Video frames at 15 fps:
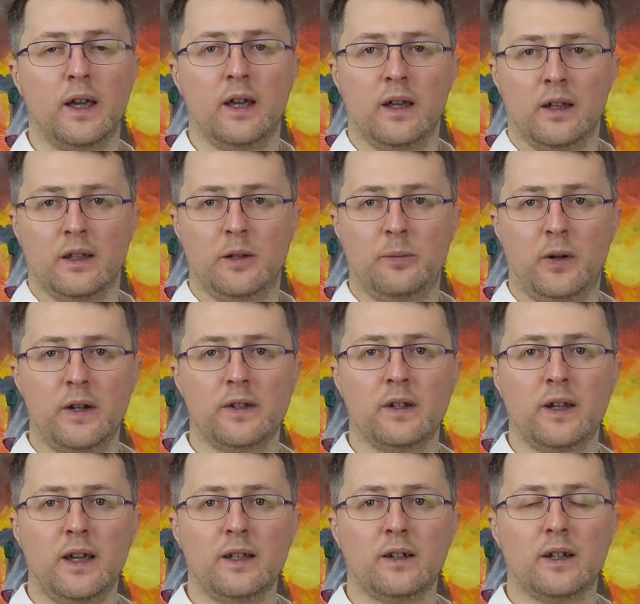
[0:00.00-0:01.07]
Deposit
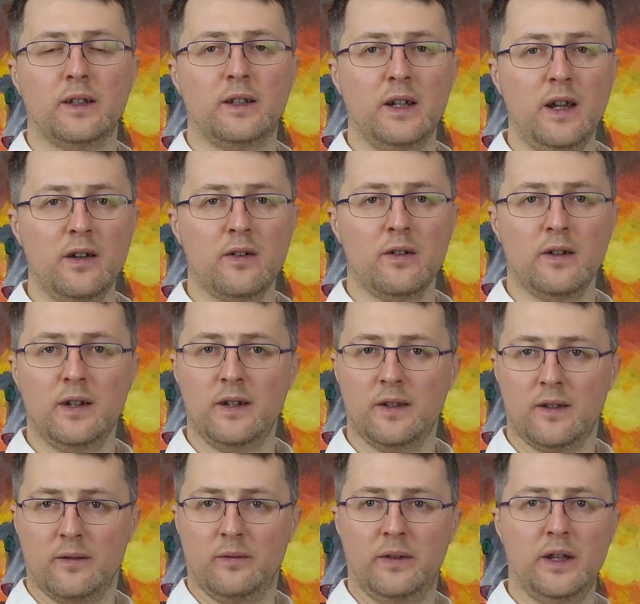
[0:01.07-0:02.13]
and container
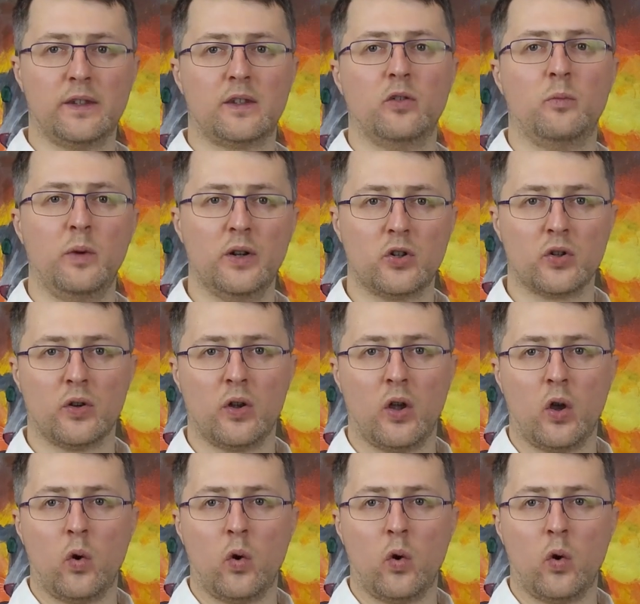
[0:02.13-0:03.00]
is not so much.